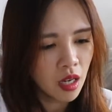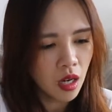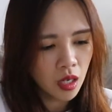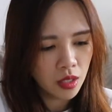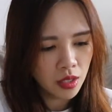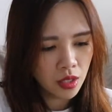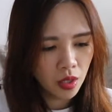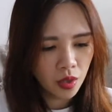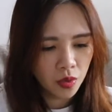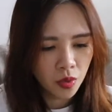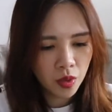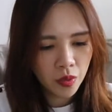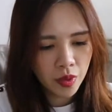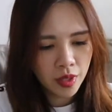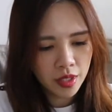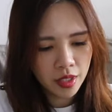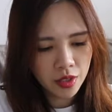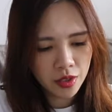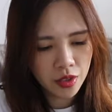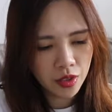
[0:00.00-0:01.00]
So what we're
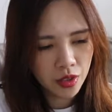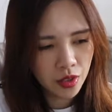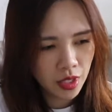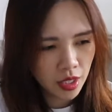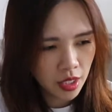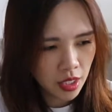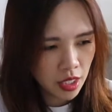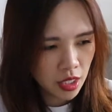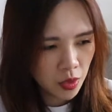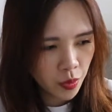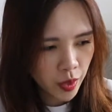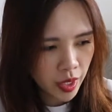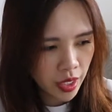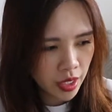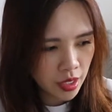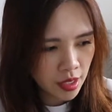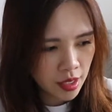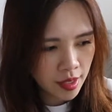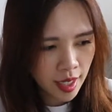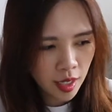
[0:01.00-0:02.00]
going to do is we're going
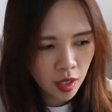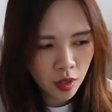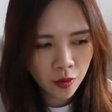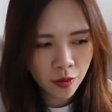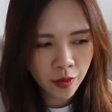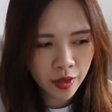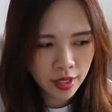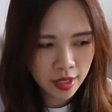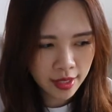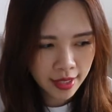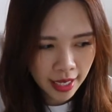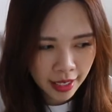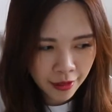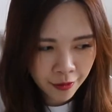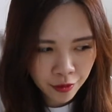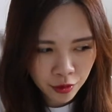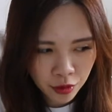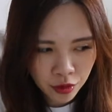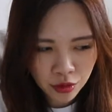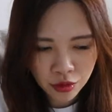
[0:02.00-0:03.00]
to start off with the
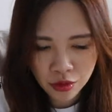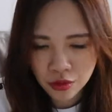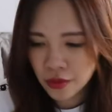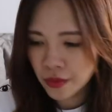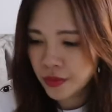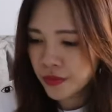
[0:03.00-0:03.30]
daifuku.